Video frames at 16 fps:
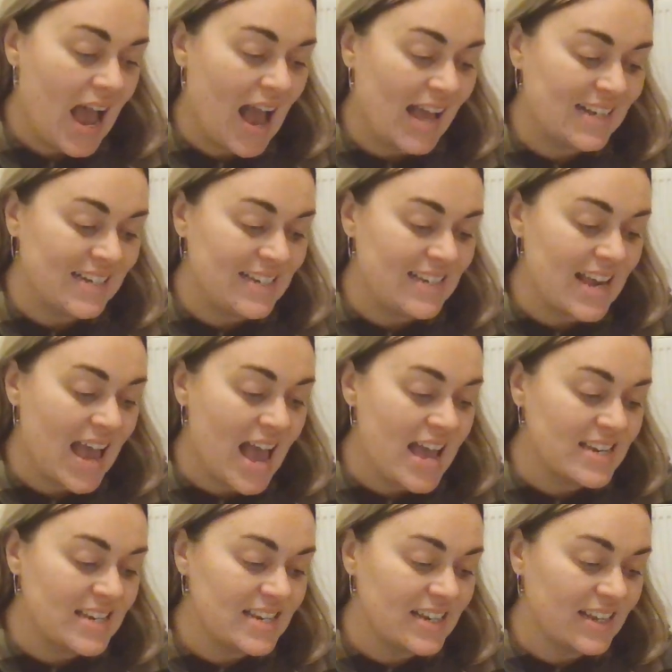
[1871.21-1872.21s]
And
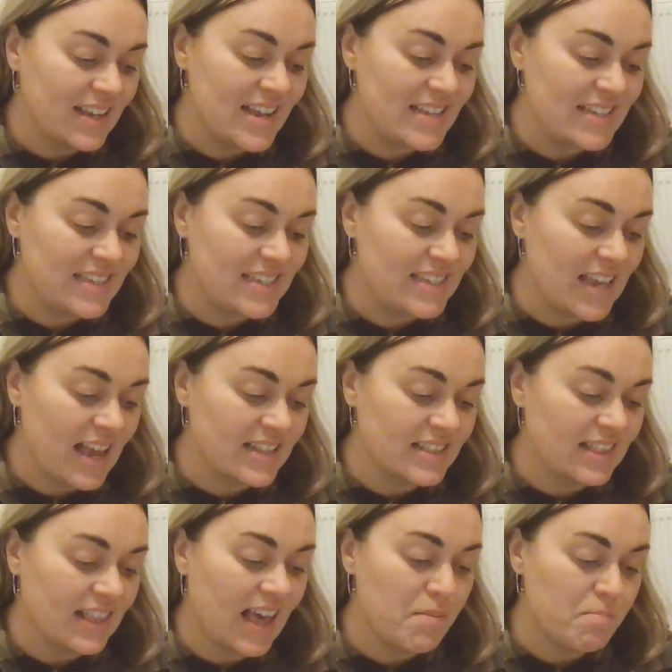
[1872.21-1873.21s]
dead, it's
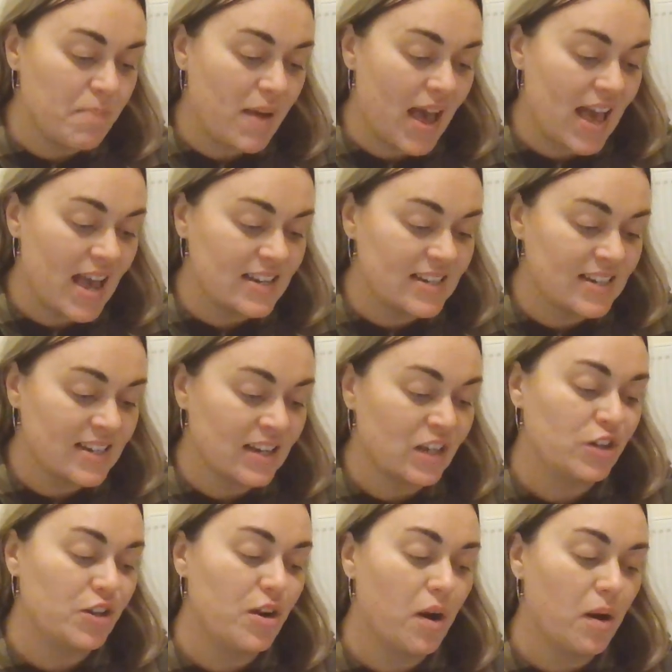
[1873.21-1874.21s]
said like bed,
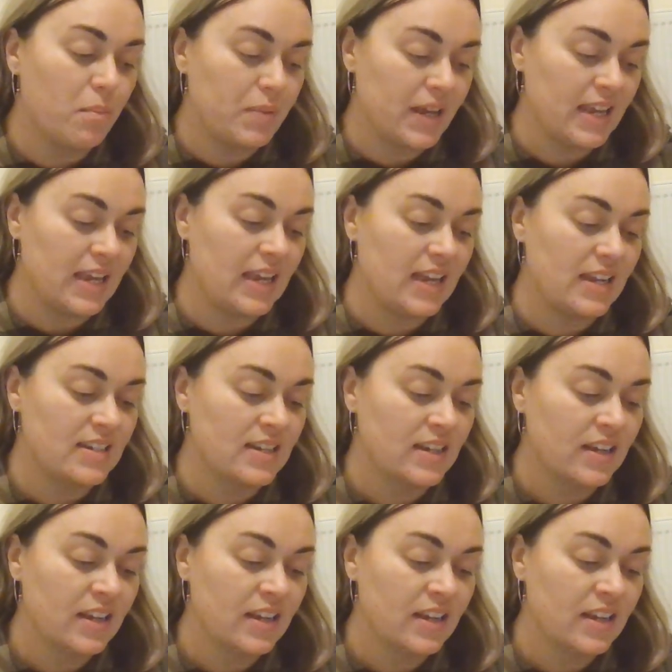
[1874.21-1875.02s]
not bead.